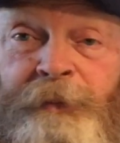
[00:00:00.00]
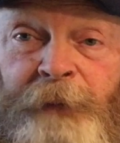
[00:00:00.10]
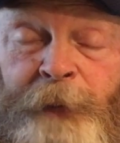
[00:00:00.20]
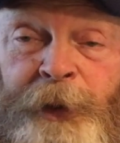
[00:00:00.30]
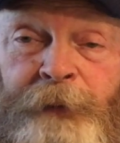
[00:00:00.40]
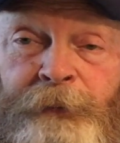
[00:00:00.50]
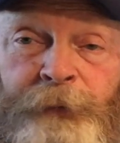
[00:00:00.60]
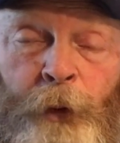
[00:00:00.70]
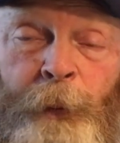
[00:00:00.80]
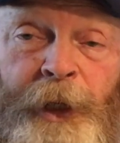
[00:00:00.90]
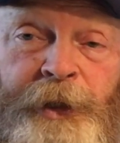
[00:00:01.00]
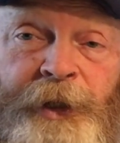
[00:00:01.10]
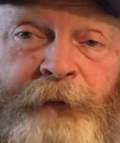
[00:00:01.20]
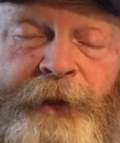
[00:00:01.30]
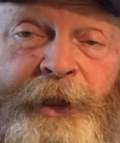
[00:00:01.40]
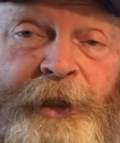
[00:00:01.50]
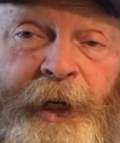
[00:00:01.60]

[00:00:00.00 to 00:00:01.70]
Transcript: maybe 4 months, 17